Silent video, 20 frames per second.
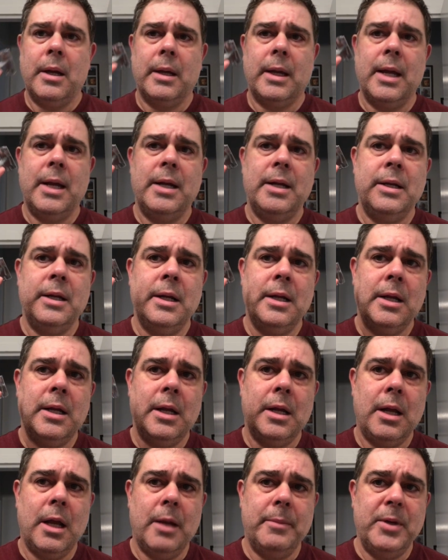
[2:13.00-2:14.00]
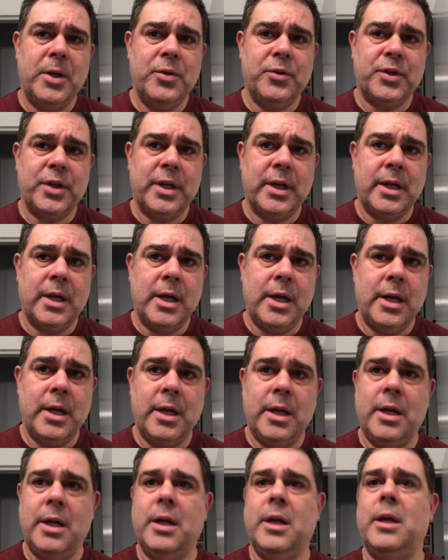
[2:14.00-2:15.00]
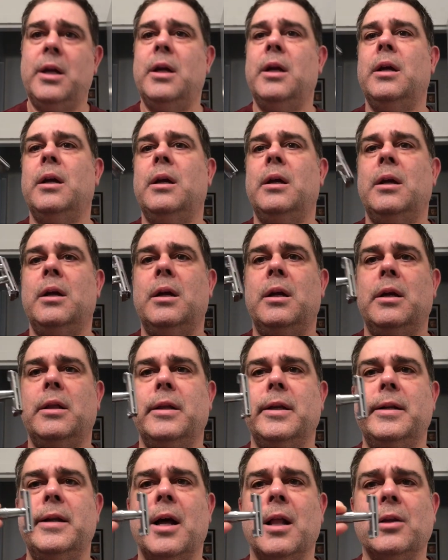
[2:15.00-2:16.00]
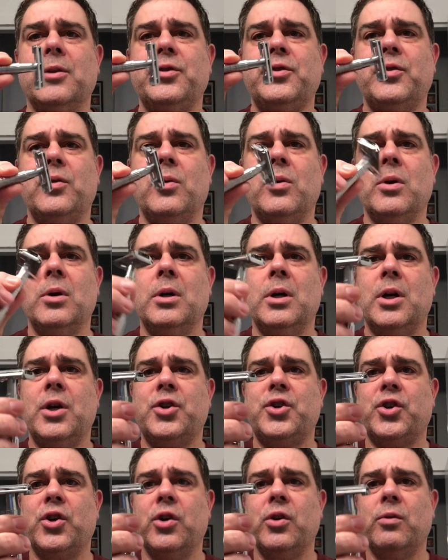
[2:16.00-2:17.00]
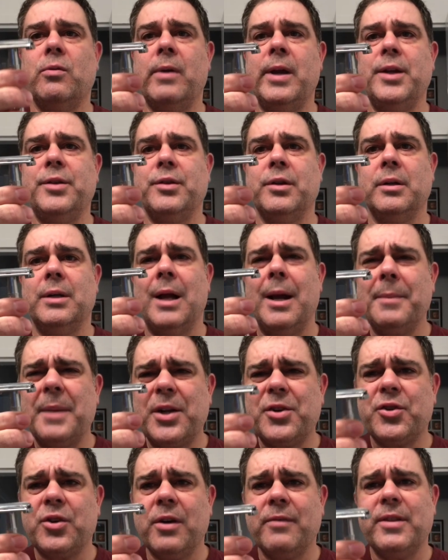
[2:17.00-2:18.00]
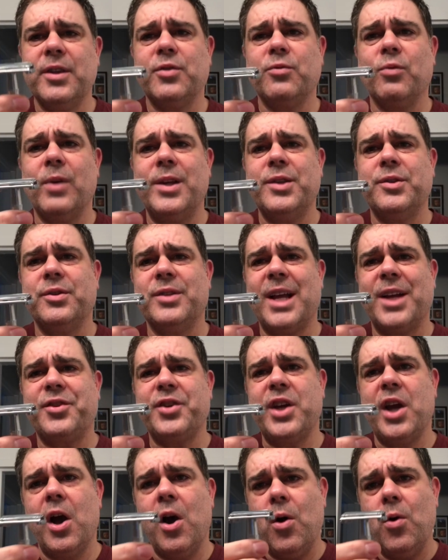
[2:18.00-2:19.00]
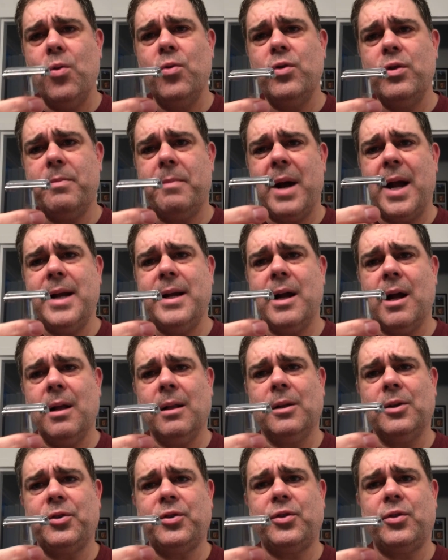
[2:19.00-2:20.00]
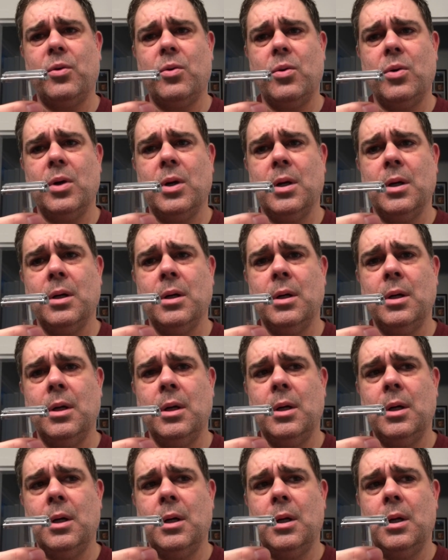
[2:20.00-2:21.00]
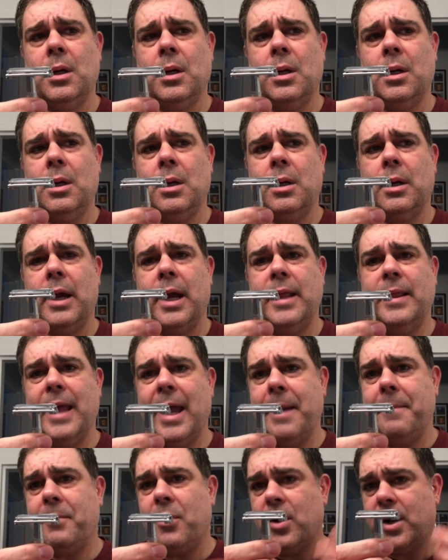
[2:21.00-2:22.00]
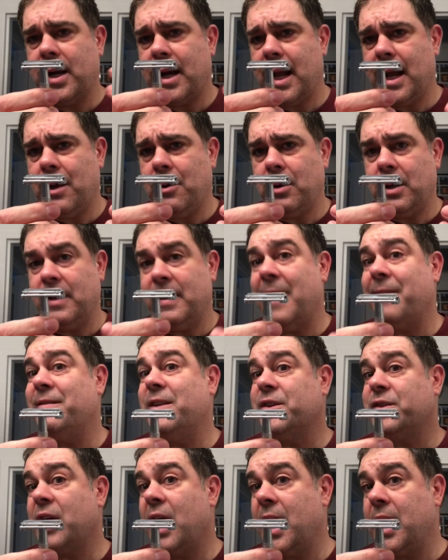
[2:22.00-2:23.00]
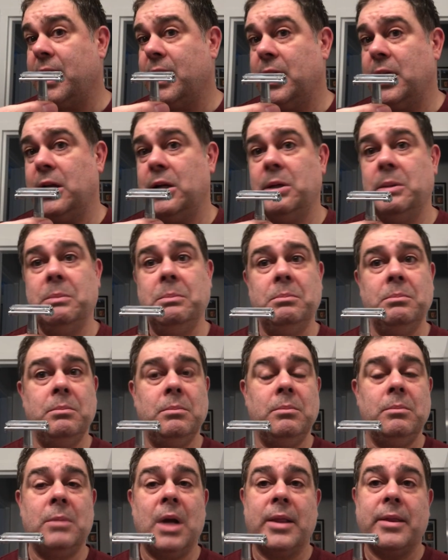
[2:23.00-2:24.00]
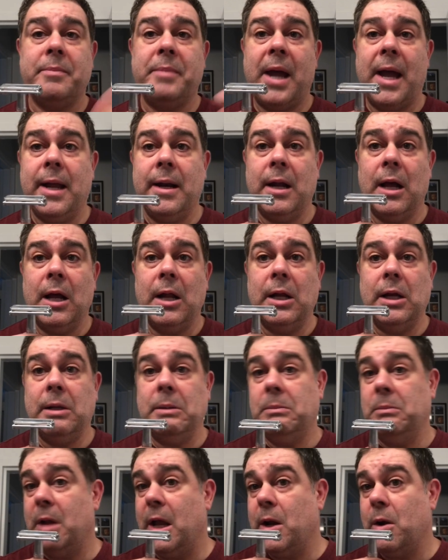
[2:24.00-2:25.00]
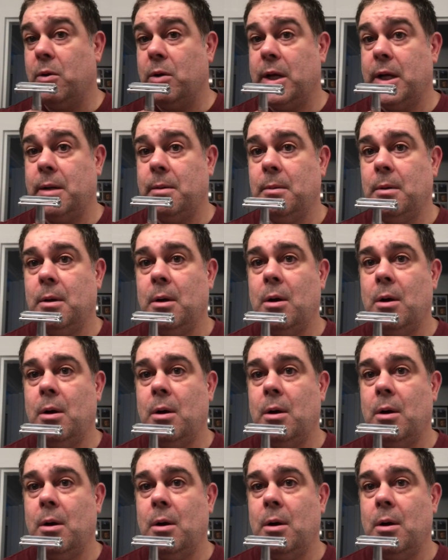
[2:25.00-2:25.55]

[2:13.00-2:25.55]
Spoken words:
Again, I'll be using the Dollar Store Assured Razor. Now, I'm not sure if this razor is actually owned by Dollar Store, and they put it out, and they designed it, and got the patent on it, and they own it,